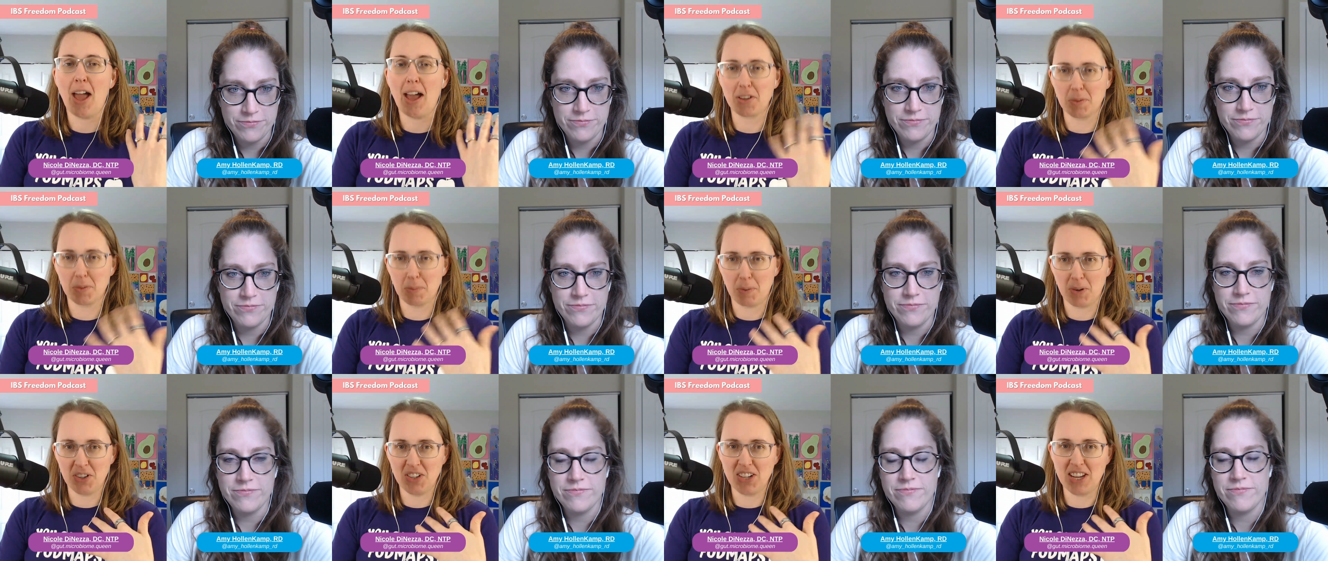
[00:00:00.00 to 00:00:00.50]

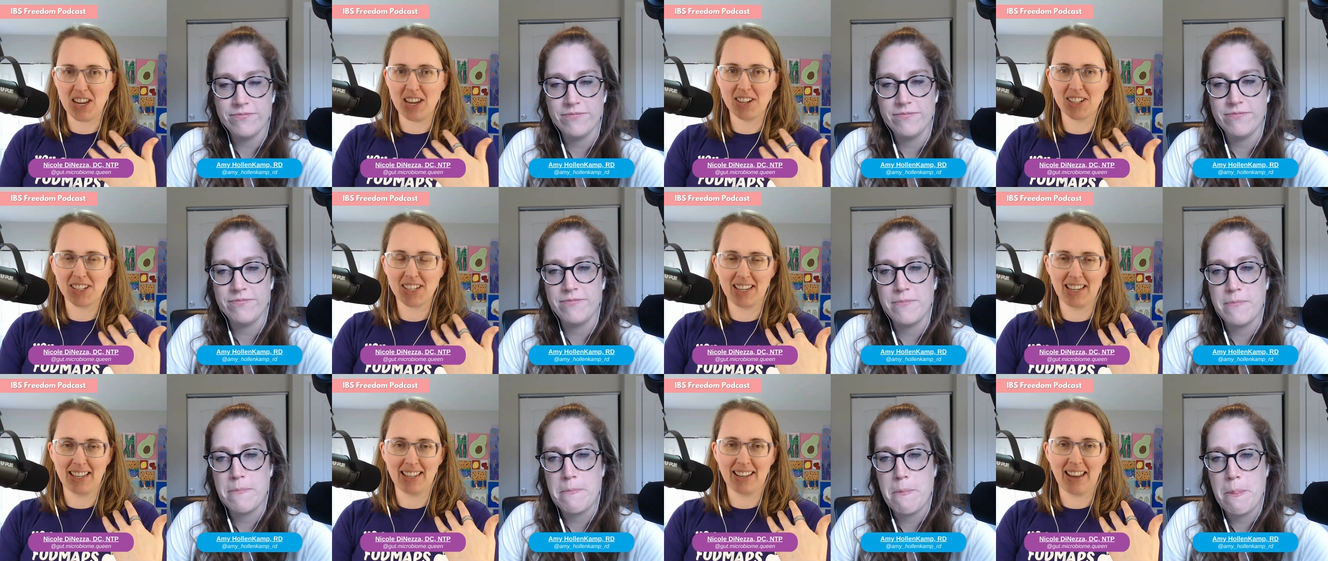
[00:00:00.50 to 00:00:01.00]

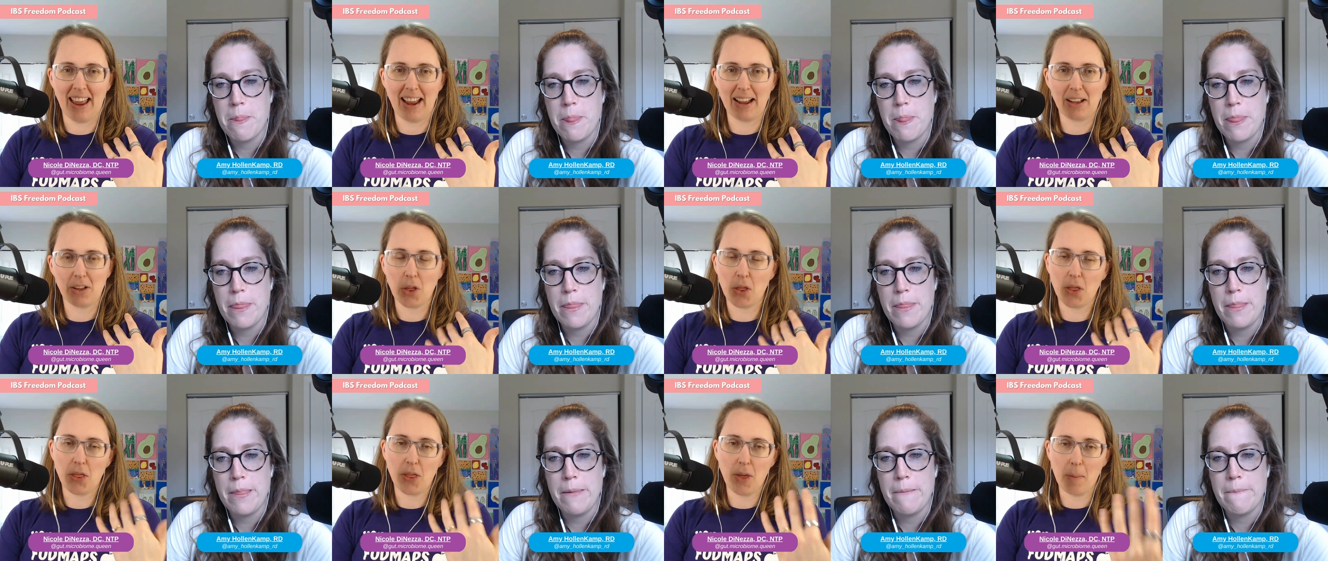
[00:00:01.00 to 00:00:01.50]
Speaker 1: expertise in
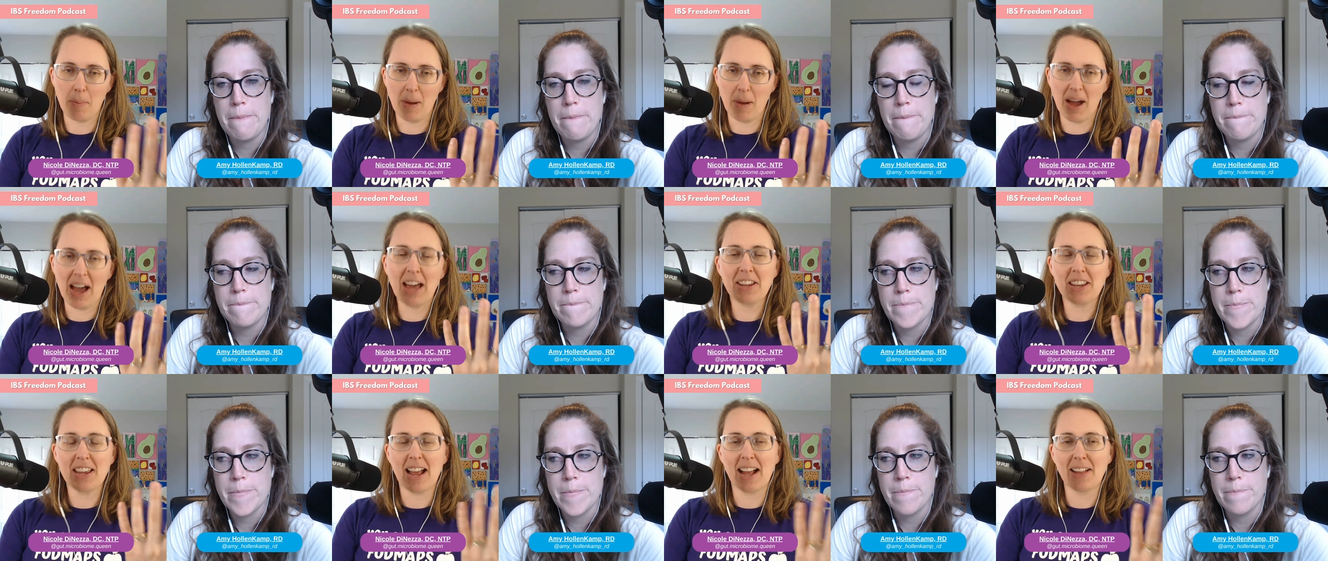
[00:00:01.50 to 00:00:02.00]
like the
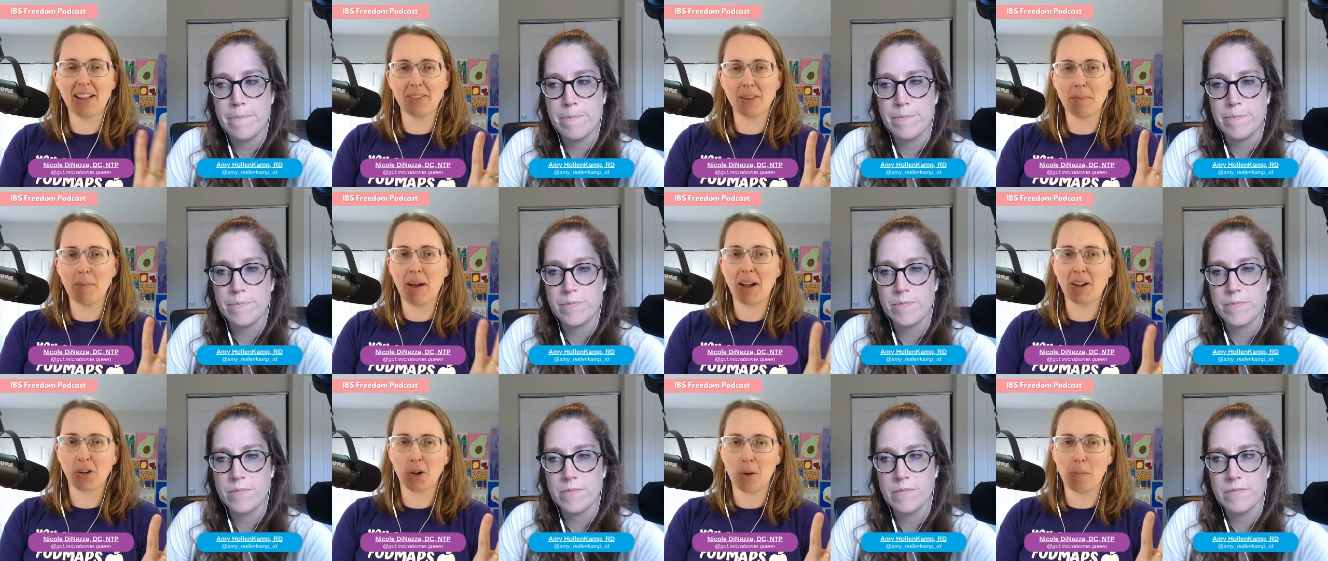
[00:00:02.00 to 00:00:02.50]
body
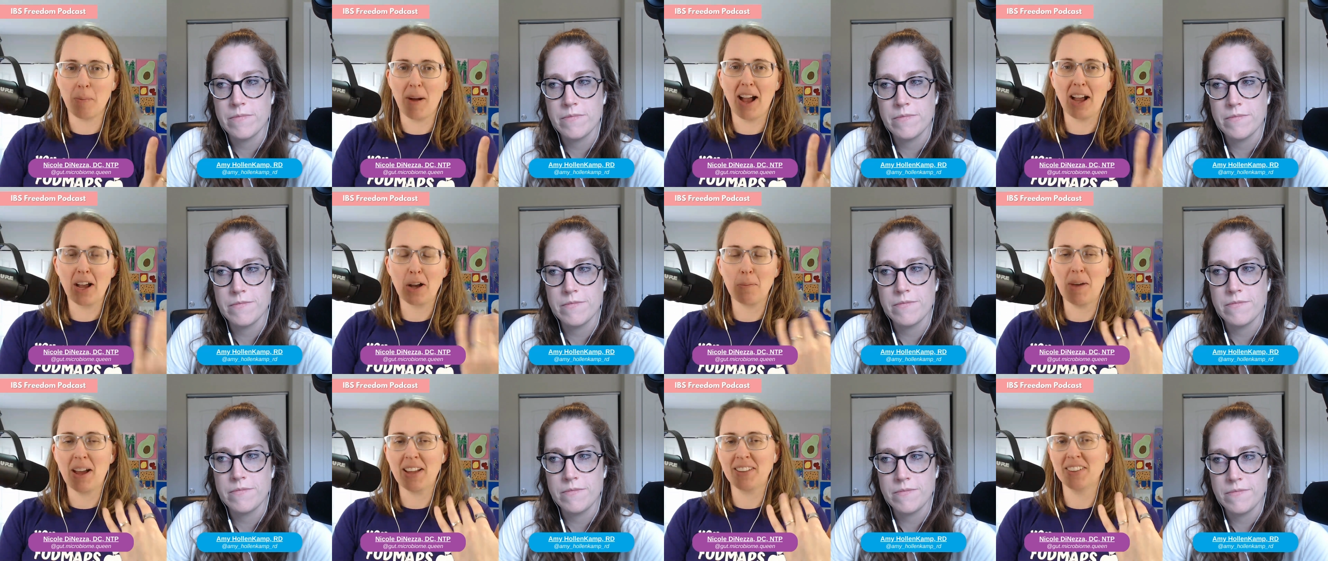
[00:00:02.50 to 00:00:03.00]
and the
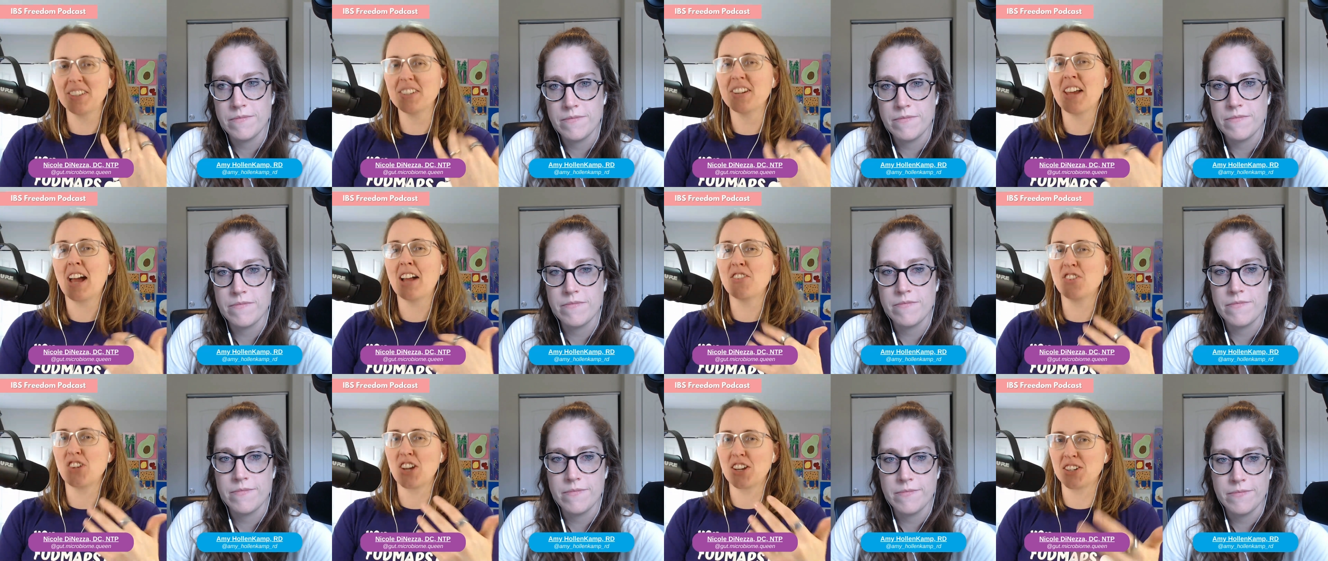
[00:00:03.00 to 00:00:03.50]
microbiome and the
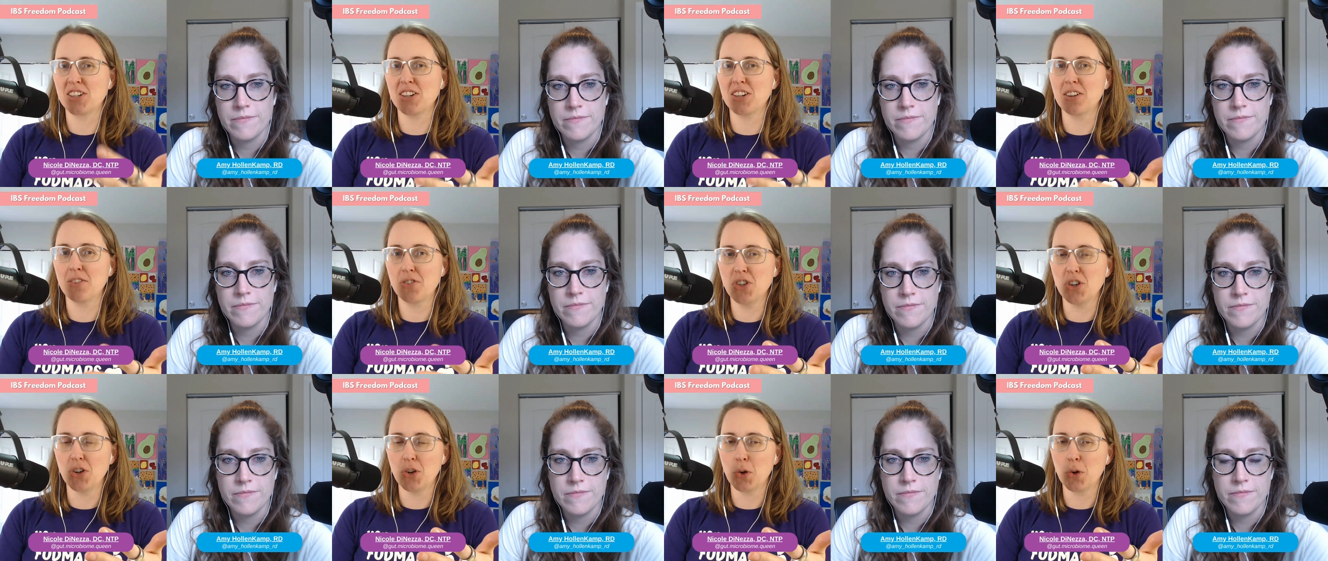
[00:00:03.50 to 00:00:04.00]

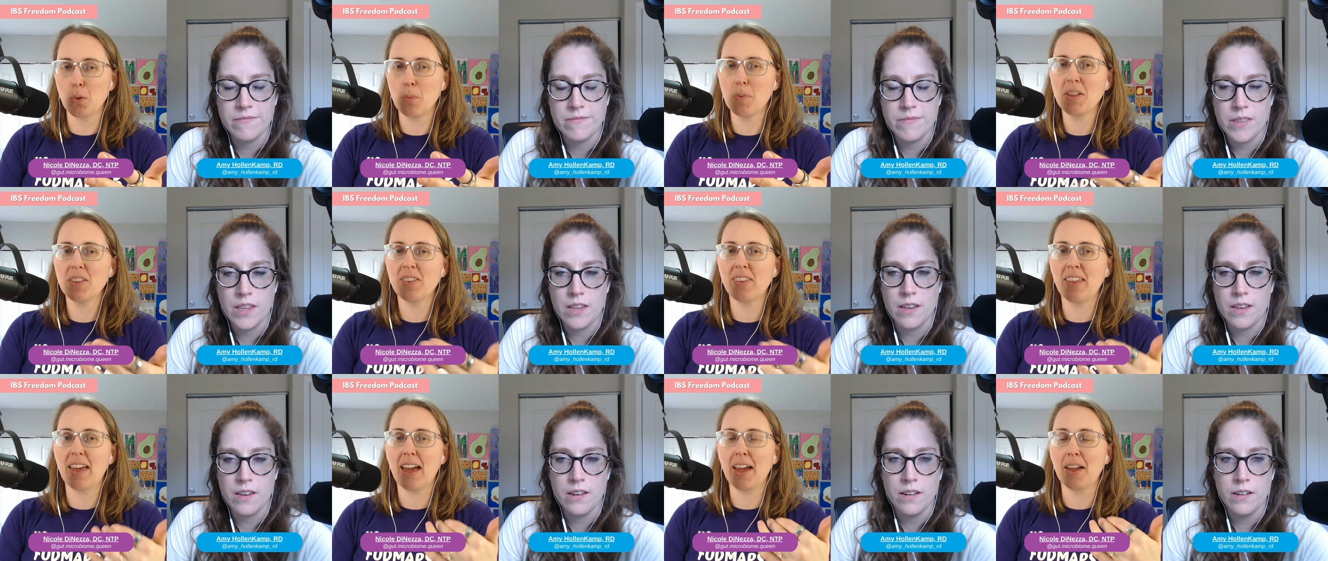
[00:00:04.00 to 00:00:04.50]
digestive
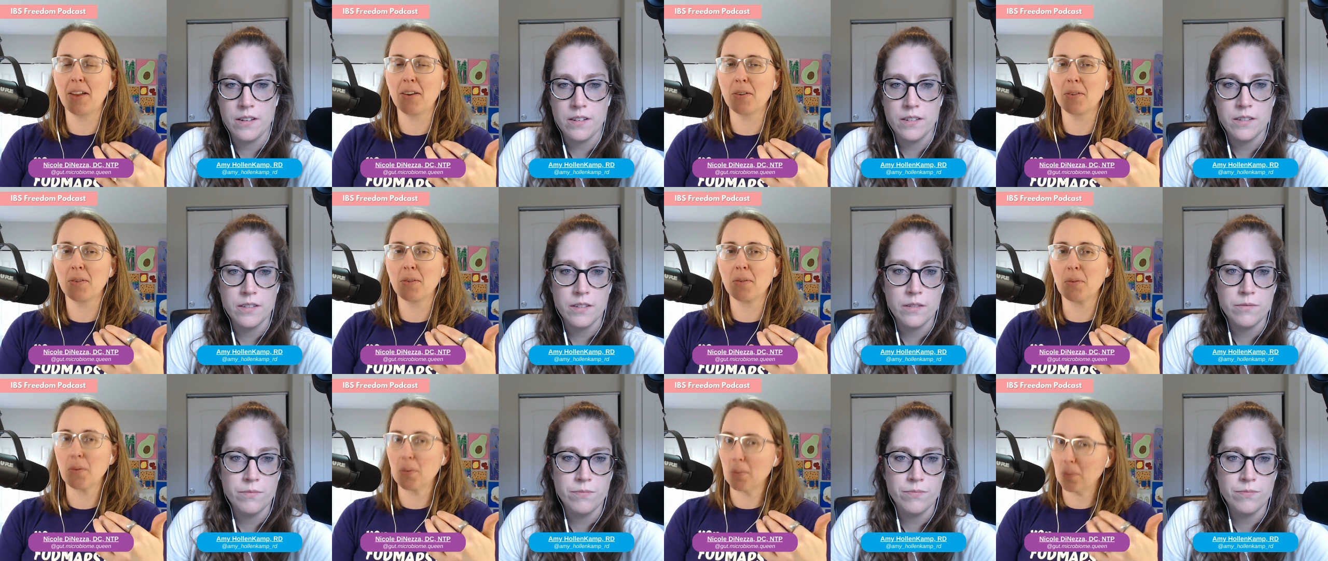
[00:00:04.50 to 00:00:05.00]
tube
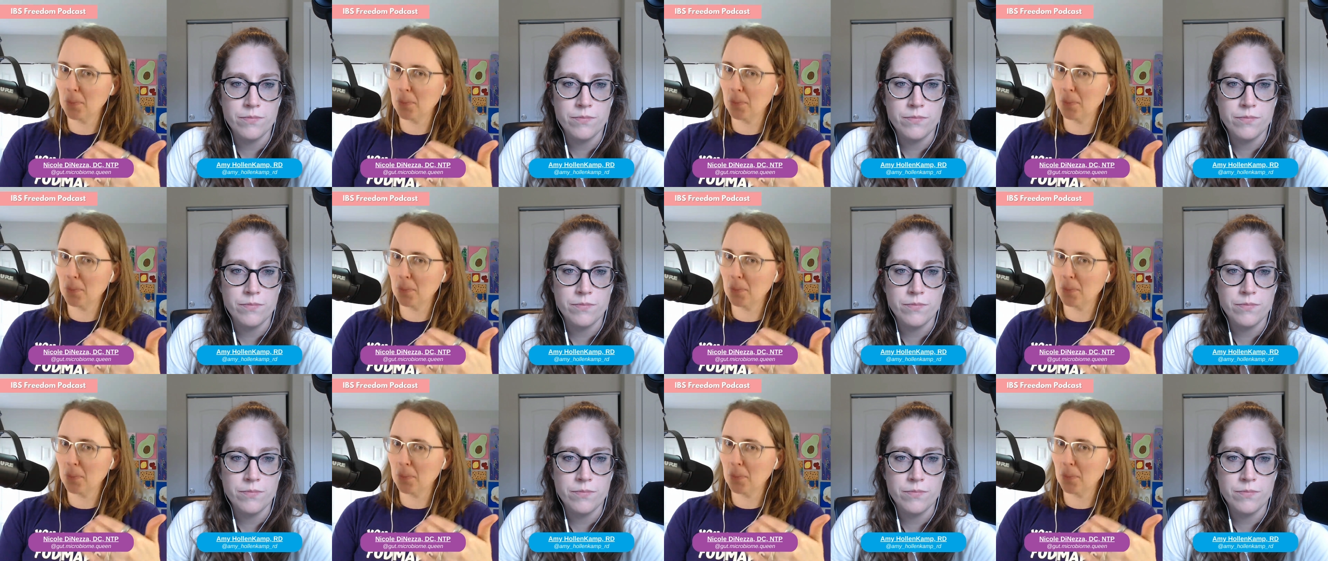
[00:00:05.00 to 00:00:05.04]
that